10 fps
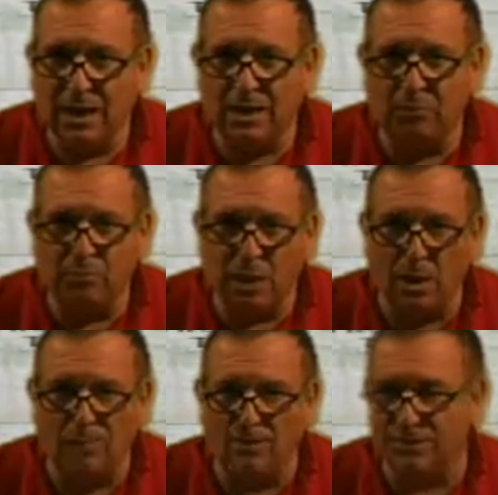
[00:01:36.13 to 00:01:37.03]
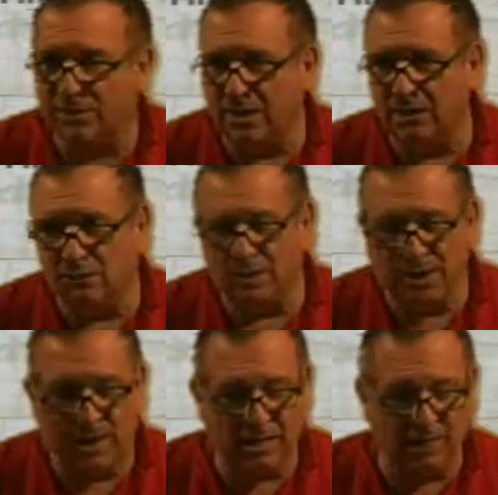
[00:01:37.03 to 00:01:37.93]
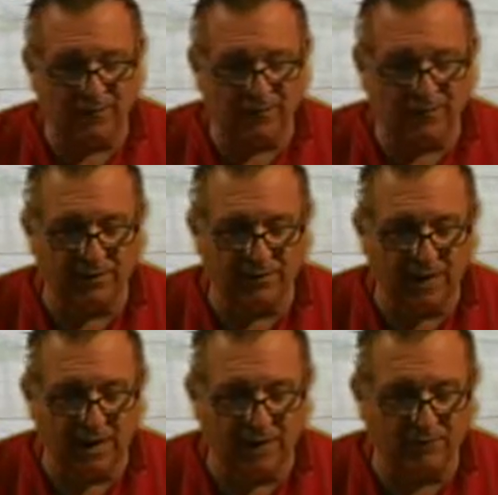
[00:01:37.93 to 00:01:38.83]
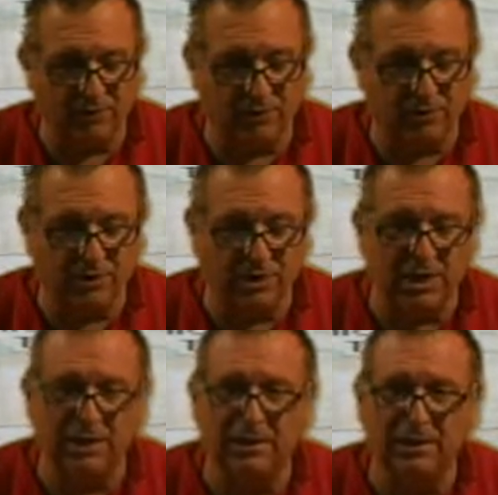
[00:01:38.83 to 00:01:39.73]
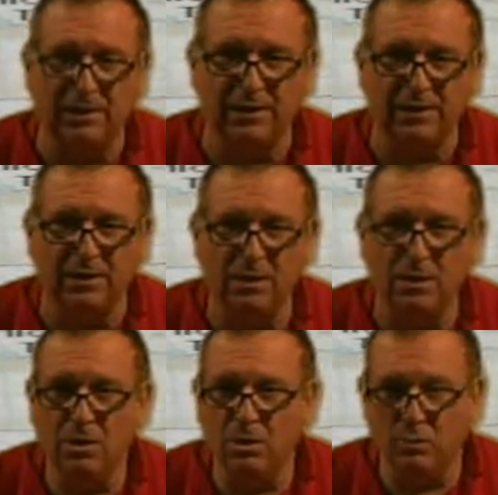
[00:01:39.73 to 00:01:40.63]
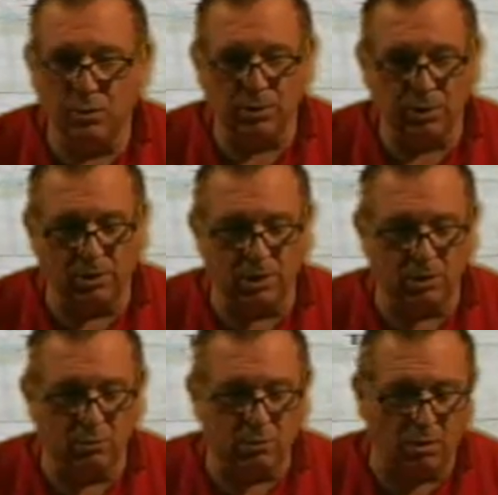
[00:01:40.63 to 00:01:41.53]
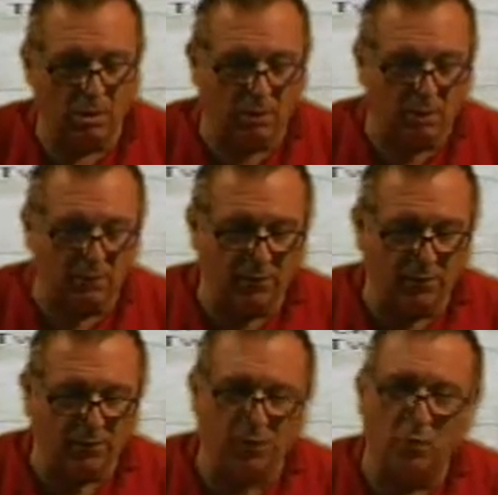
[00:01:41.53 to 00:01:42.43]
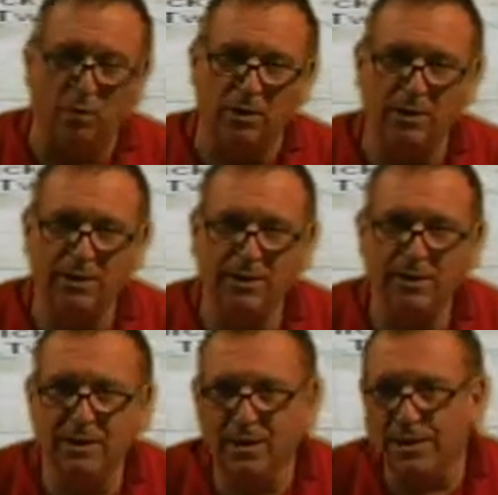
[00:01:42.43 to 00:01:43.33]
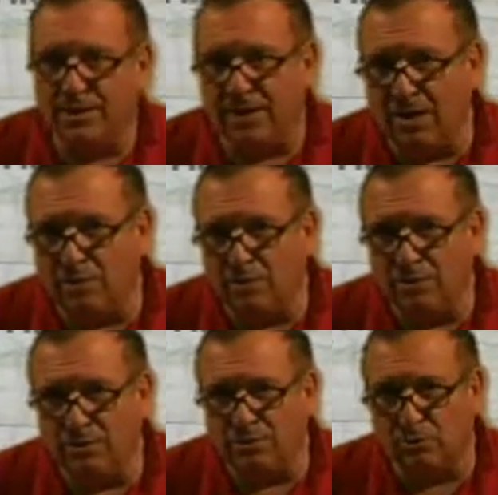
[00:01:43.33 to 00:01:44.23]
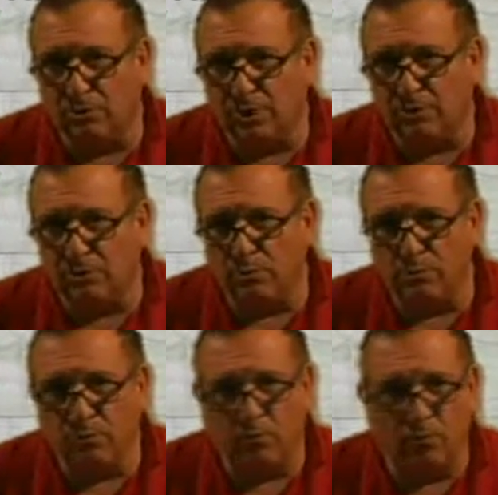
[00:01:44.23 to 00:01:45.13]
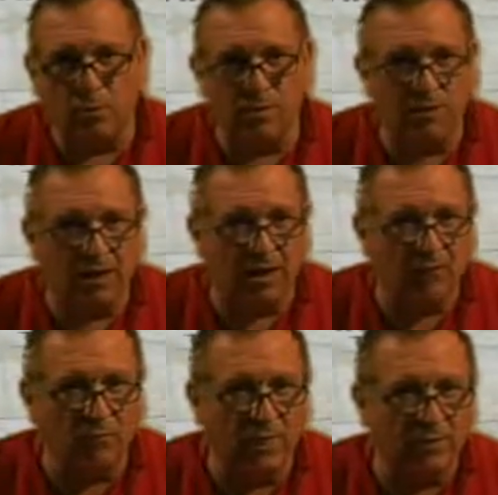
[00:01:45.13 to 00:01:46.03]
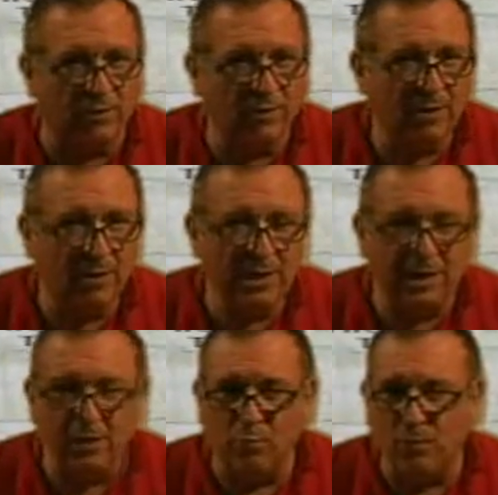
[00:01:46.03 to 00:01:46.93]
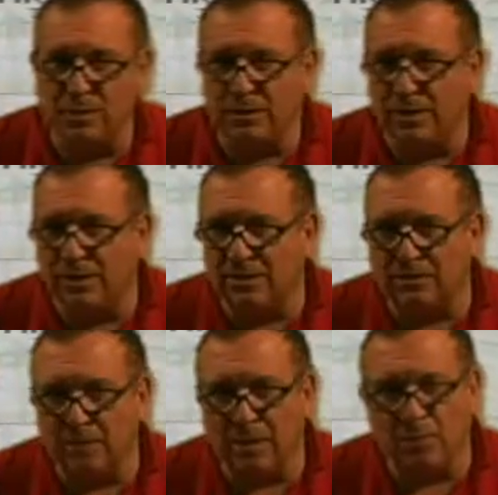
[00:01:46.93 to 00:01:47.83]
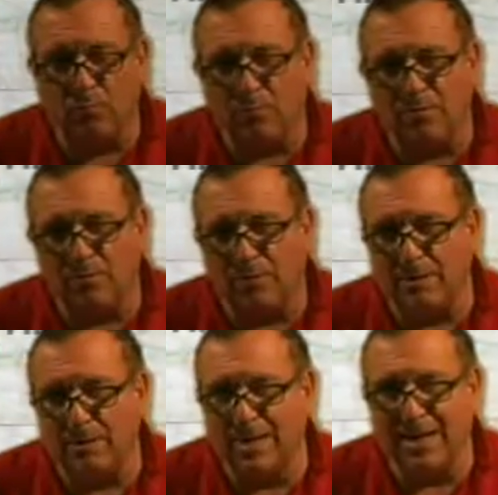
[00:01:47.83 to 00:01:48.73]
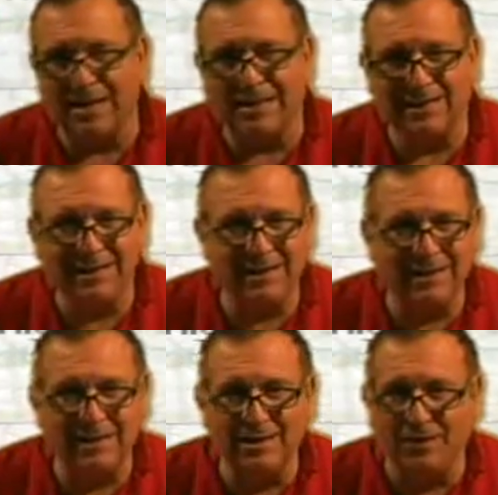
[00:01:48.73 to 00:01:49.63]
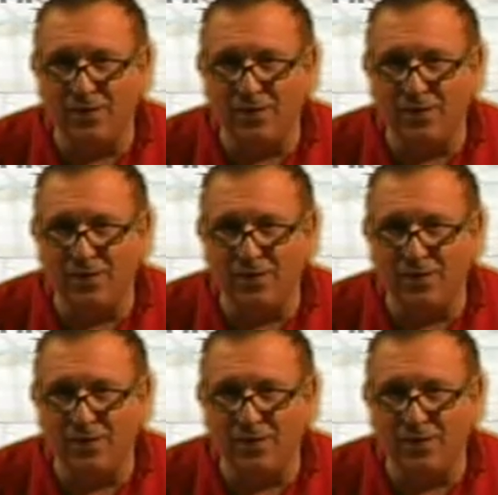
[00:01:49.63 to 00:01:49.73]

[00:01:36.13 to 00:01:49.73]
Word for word: out pops the sun with a high of 55. Thursday night, clear with a low of 40. Now, that was Crane Room 45 weather, and we're going to take this break. We'll be right back in a